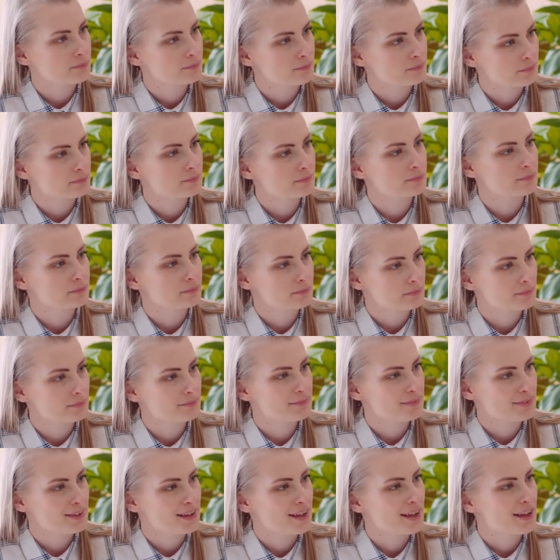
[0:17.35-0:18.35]

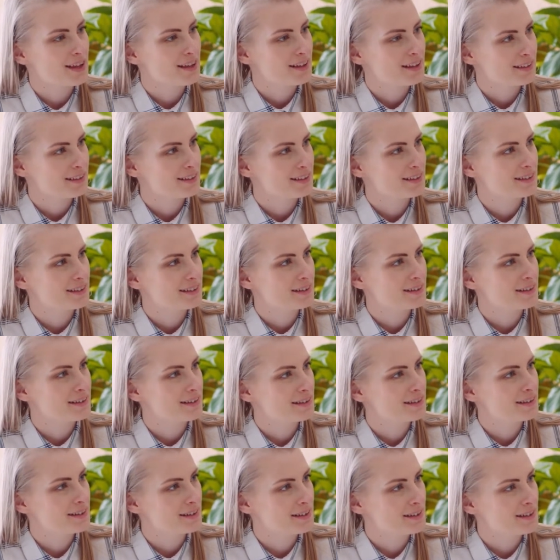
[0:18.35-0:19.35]
resources, and so much
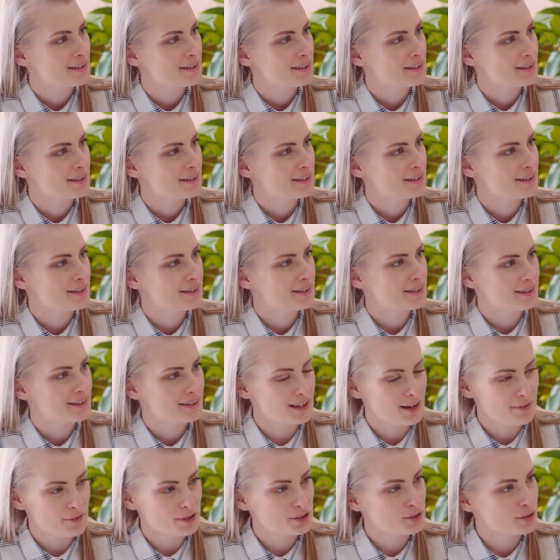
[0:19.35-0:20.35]
more to ensure
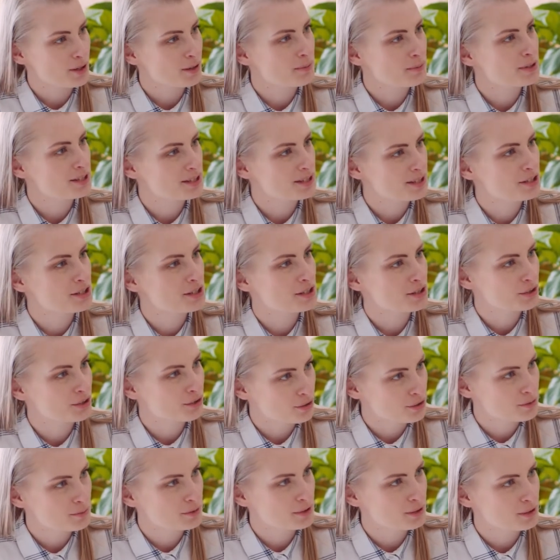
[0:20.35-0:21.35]
you're able to create
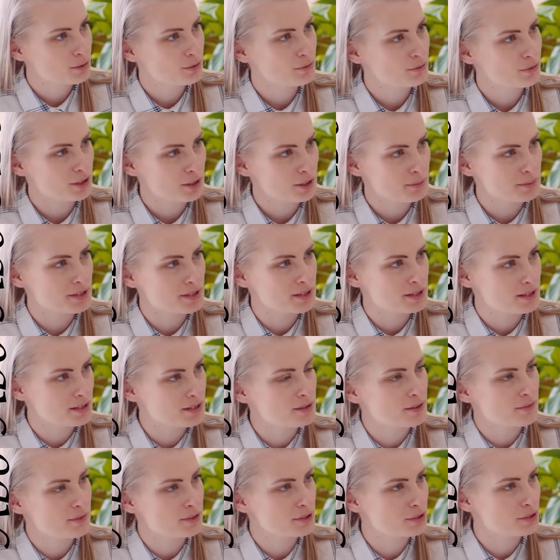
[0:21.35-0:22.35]
the success you
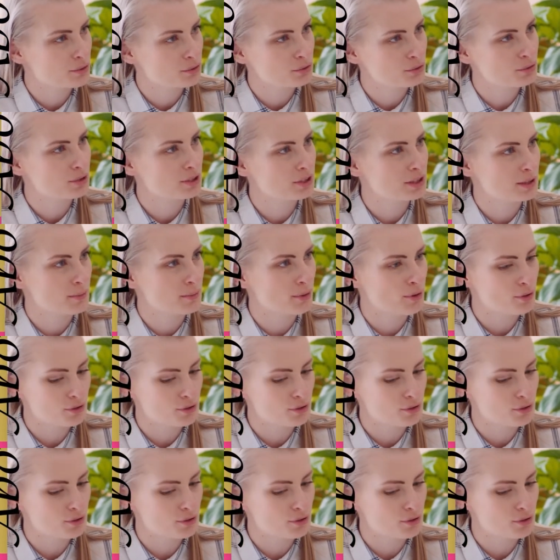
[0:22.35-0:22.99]
most deeply desire.